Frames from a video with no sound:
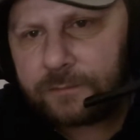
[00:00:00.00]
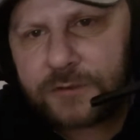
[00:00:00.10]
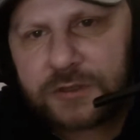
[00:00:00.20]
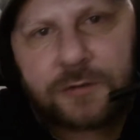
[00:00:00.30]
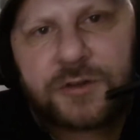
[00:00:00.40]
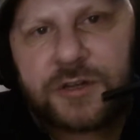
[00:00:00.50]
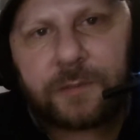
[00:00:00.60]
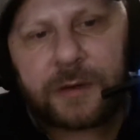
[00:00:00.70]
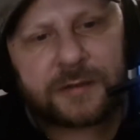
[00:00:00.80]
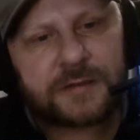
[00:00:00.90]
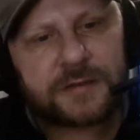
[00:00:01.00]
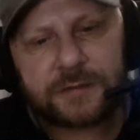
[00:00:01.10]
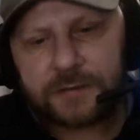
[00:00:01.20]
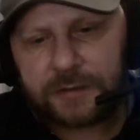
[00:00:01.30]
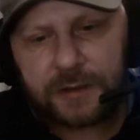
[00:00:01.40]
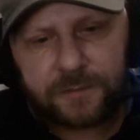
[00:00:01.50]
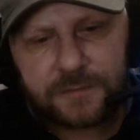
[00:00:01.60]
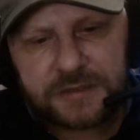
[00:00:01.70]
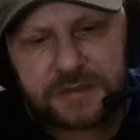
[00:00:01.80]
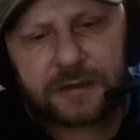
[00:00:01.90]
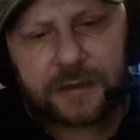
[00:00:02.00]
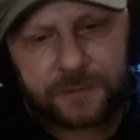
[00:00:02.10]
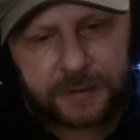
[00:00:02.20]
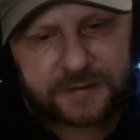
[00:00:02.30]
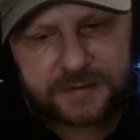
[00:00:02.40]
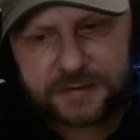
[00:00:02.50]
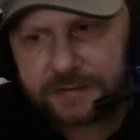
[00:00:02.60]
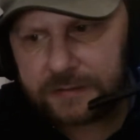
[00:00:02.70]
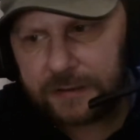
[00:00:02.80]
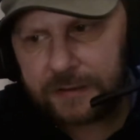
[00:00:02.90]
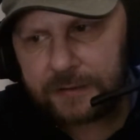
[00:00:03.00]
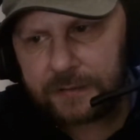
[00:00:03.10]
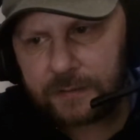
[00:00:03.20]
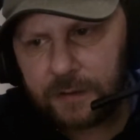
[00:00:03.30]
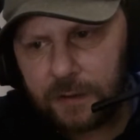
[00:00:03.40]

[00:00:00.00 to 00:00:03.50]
sociopaths and psychopaths, and